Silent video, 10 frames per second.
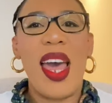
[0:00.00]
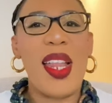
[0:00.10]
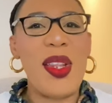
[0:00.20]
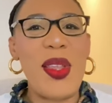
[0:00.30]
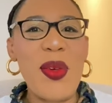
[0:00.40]

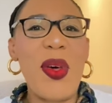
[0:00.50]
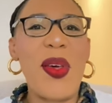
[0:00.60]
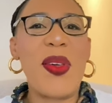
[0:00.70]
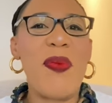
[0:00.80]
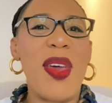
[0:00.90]
Hello,
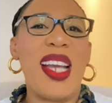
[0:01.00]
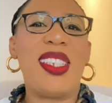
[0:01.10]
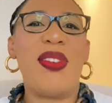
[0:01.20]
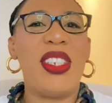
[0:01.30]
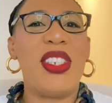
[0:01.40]
welcome back
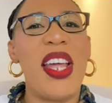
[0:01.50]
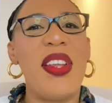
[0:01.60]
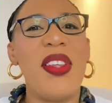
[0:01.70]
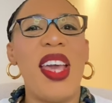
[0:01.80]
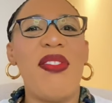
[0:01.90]
to my
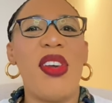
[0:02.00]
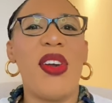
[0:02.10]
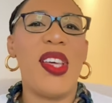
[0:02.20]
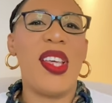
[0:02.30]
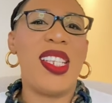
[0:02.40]
channel. I'm your
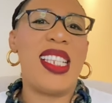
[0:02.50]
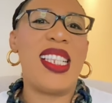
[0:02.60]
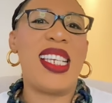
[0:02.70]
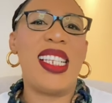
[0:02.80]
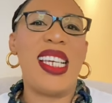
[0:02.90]
girl,
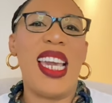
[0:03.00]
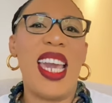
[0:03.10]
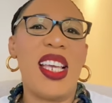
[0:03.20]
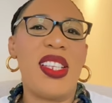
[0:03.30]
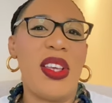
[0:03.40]

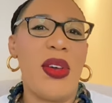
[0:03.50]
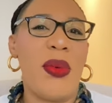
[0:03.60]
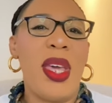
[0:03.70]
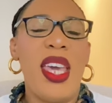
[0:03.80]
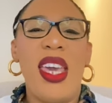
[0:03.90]

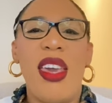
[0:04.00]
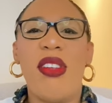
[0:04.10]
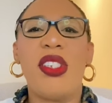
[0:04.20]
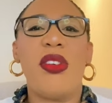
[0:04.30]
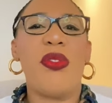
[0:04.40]
SincerelyKSO. If it
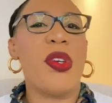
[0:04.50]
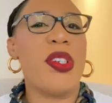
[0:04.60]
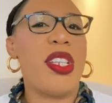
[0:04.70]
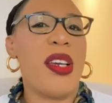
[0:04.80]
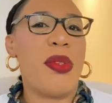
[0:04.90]
is your
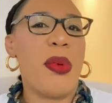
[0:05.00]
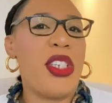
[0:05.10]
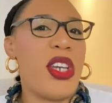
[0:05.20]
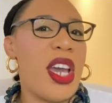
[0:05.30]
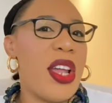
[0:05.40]
first time to my
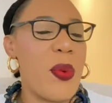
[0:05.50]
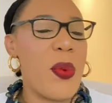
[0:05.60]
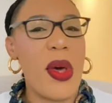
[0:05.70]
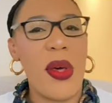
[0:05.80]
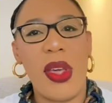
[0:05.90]
channel,
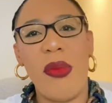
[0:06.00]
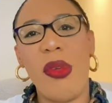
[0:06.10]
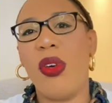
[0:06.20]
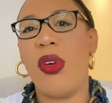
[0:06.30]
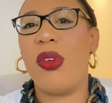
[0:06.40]
welcome.
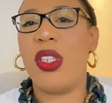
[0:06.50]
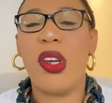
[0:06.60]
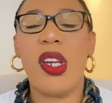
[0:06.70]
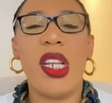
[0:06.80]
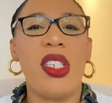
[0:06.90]
If you're a
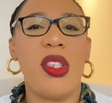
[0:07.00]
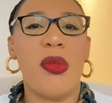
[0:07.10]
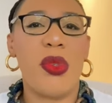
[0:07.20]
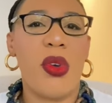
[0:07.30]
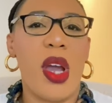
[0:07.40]
returning
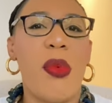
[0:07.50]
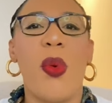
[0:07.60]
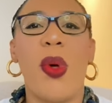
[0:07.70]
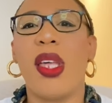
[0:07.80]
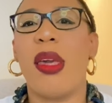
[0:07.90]
subscriber,
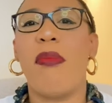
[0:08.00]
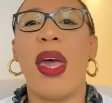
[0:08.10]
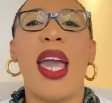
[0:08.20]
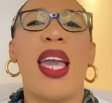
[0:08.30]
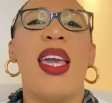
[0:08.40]
welcome
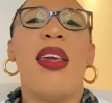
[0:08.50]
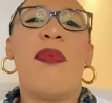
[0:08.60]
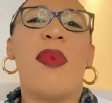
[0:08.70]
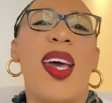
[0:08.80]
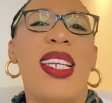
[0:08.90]
back,
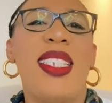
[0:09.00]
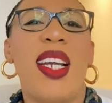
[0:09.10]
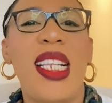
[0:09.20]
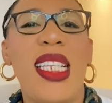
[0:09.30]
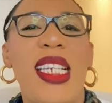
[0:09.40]
my
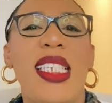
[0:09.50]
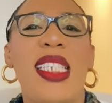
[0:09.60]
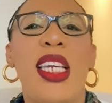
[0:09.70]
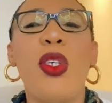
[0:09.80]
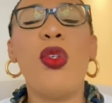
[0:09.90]
darlings.
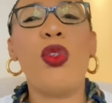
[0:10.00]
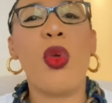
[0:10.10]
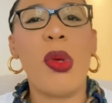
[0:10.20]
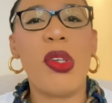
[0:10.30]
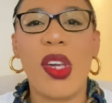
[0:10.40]
Thank you
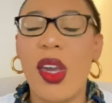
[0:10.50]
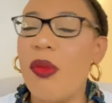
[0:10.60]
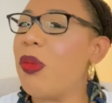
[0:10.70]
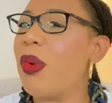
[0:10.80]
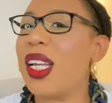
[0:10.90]
so much for
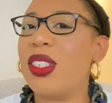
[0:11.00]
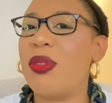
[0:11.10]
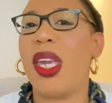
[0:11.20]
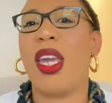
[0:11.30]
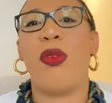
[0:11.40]
coming back to
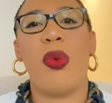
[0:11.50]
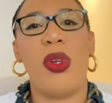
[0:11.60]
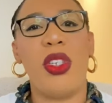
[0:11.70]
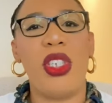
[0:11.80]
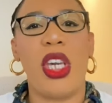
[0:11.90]
me. I
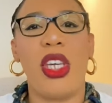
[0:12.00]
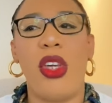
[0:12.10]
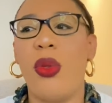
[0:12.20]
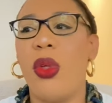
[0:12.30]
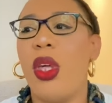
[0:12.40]
appreciate
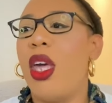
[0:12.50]
you.